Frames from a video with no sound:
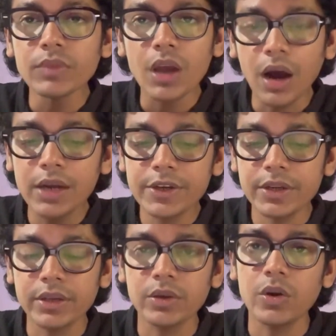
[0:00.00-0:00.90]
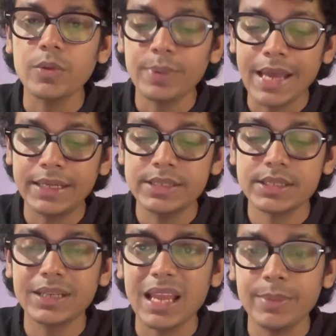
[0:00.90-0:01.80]
altering our planet's
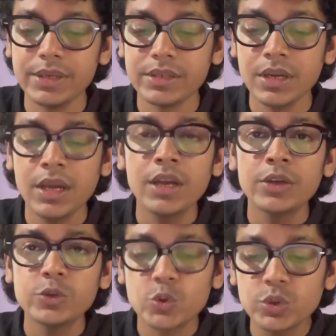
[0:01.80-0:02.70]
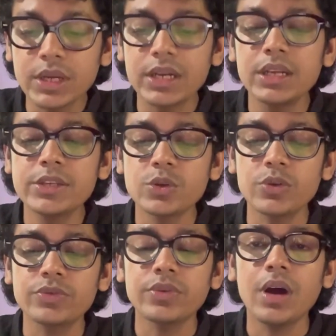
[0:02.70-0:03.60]
climate through the release
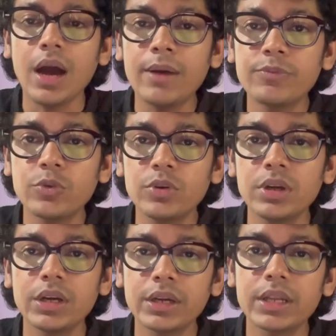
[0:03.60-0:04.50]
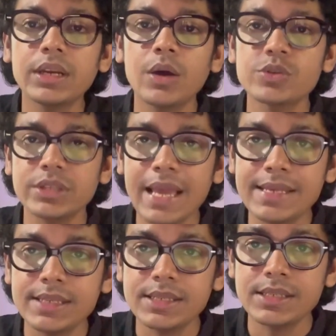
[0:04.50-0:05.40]
of harmful greenhouse
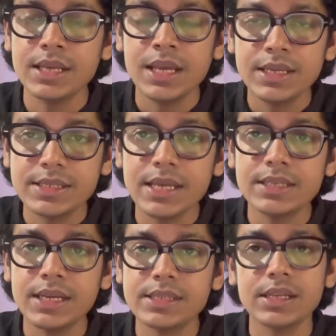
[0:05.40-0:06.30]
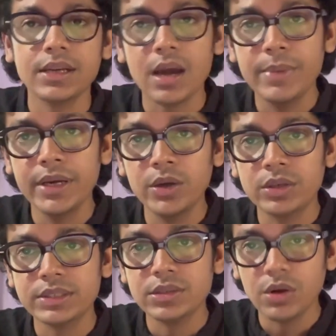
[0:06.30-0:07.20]
gases such as carbon
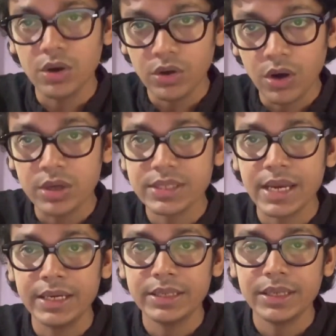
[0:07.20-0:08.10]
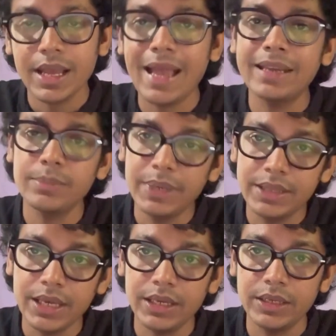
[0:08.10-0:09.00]
dioxide and
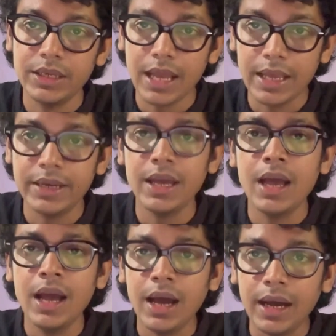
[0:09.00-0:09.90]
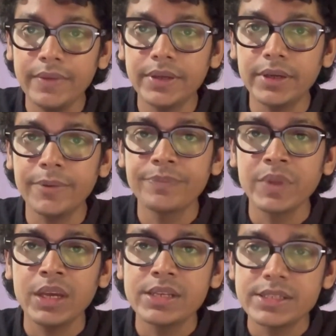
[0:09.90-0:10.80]
methane and other
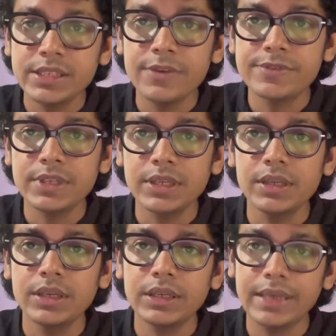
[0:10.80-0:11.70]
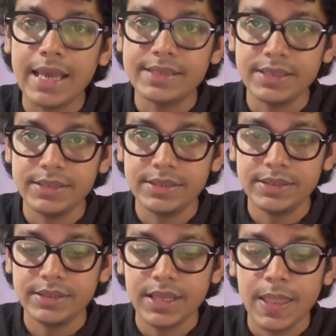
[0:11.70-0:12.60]
CFC gases.
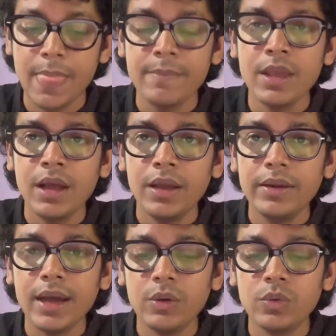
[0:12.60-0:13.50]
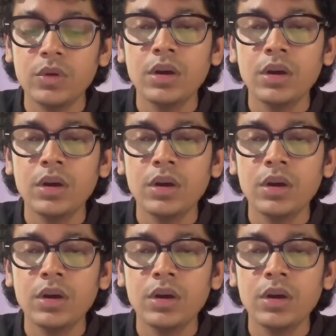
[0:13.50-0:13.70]
Now